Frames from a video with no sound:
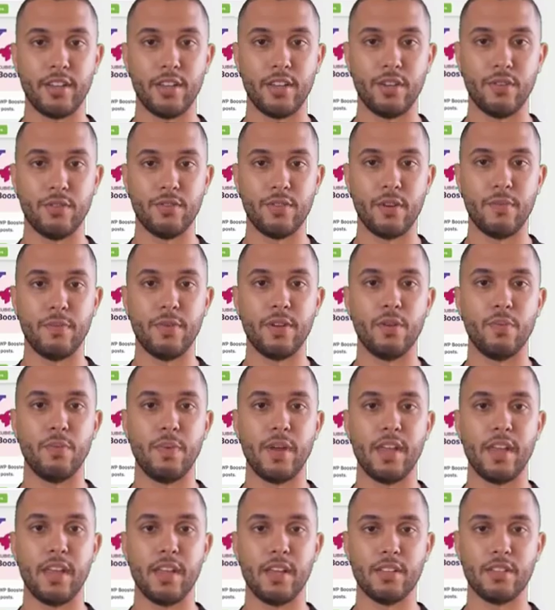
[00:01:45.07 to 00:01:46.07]

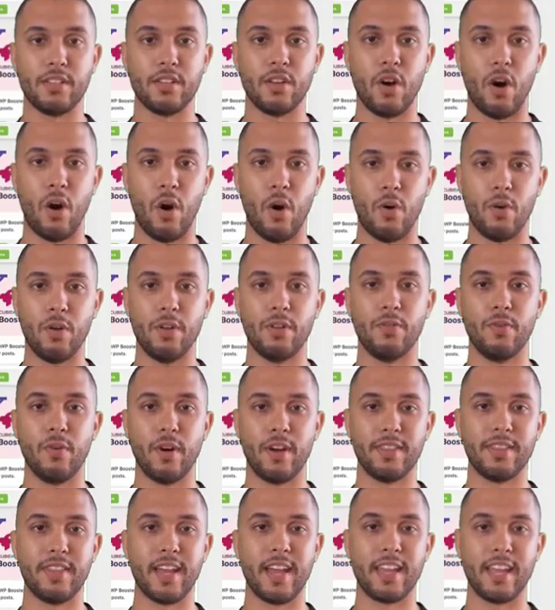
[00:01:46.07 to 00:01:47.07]
CubeWP is an
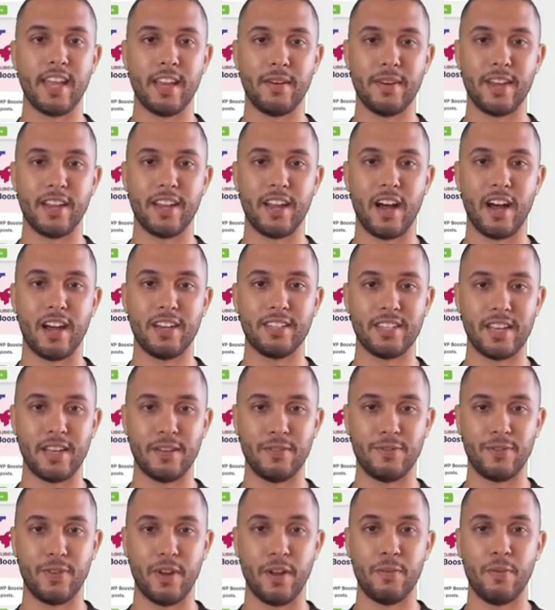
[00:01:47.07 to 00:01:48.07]
all-in-one dynamic
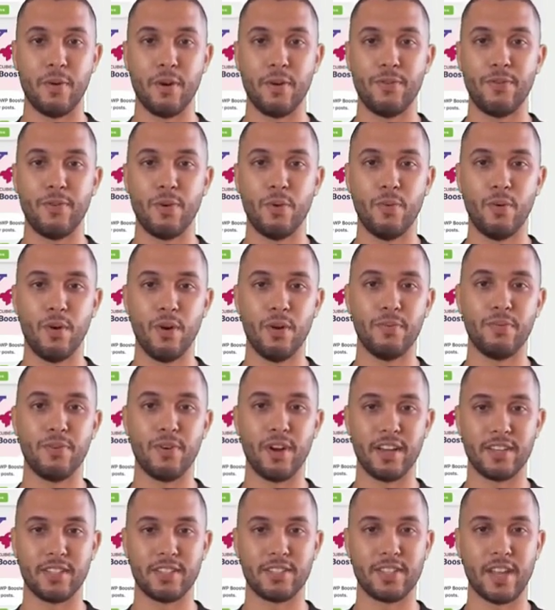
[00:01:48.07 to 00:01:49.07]
content framework for
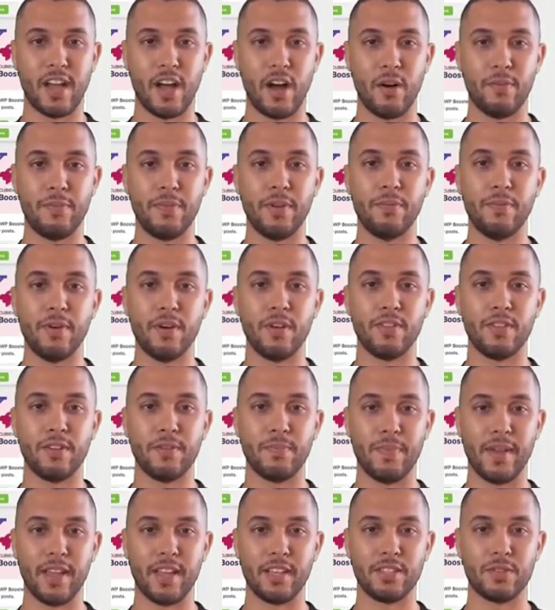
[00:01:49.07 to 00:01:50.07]
WordPress to help you build
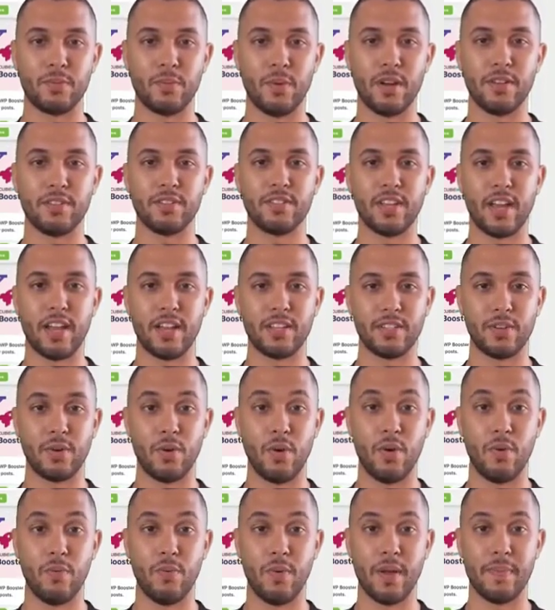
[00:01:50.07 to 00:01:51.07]
advanced websites
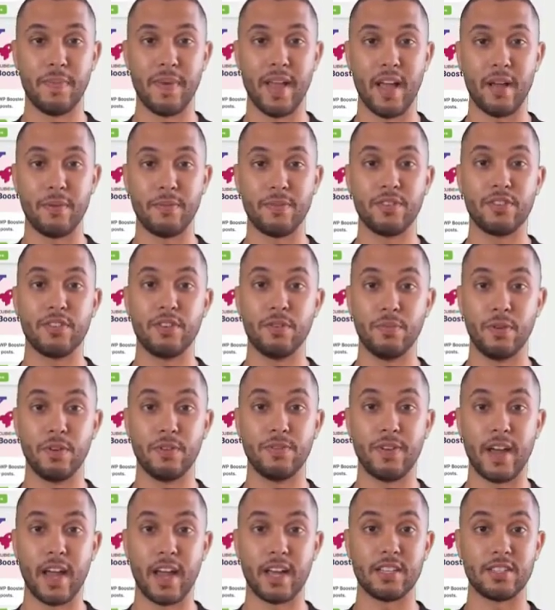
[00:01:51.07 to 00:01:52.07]
or web apps
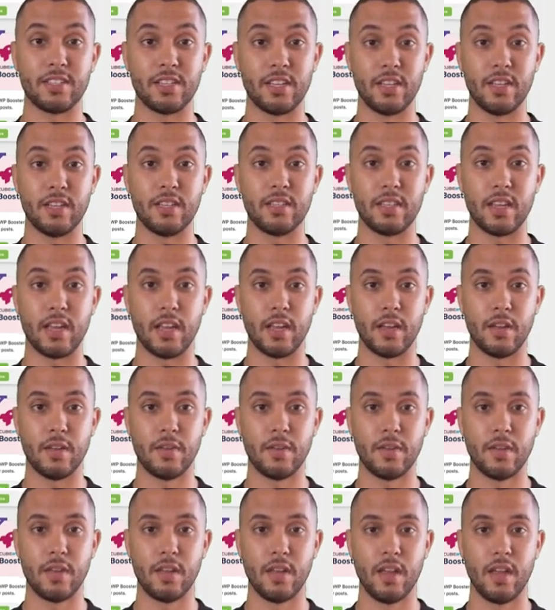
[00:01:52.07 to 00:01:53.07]
super fast and easy.
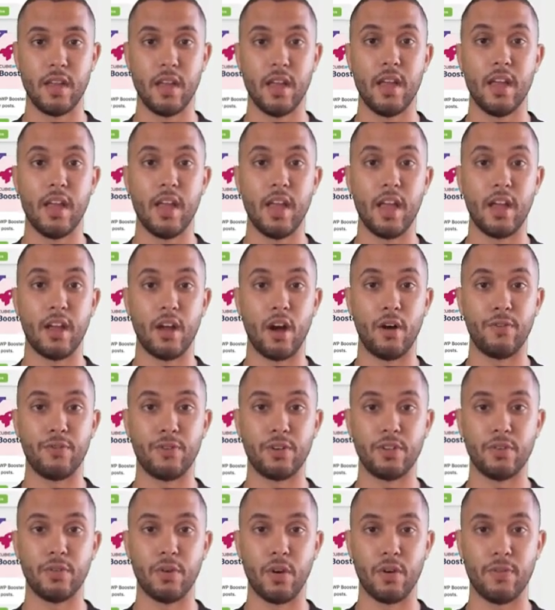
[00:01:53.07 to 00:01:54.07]
It
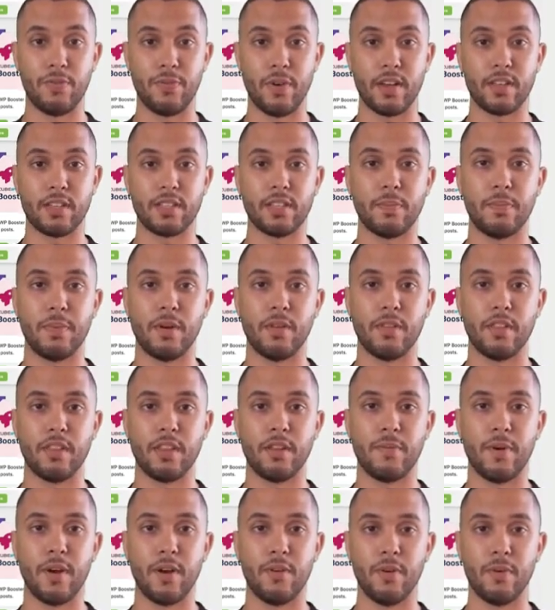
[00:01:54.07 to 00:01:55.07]
offers more
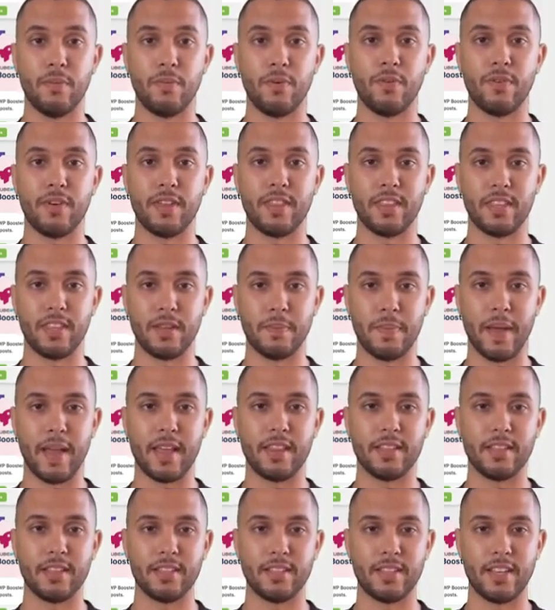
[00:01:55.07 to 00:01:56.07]
flexibility by removing the
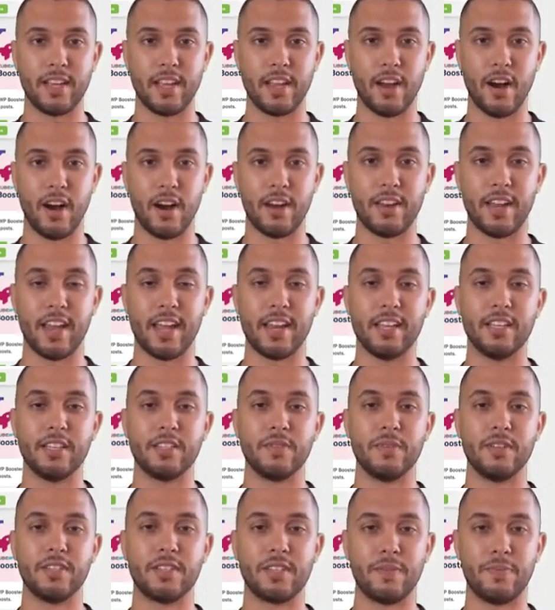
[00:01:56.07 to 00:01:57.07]
dependency on any
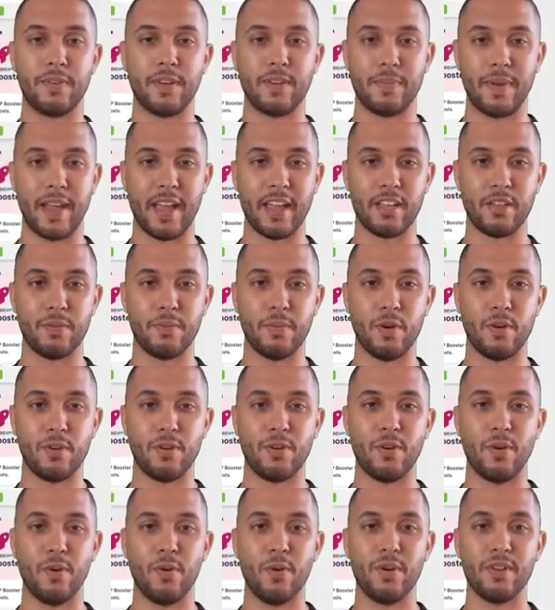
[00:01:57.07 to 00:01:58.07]
specific page
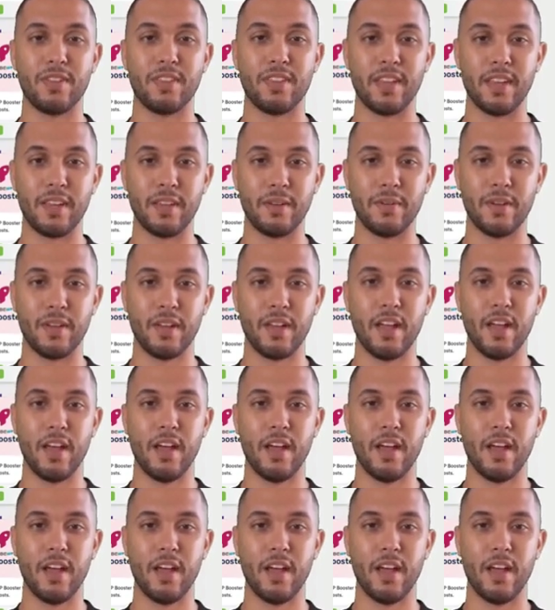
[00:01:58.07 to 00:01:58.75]
builder or theme.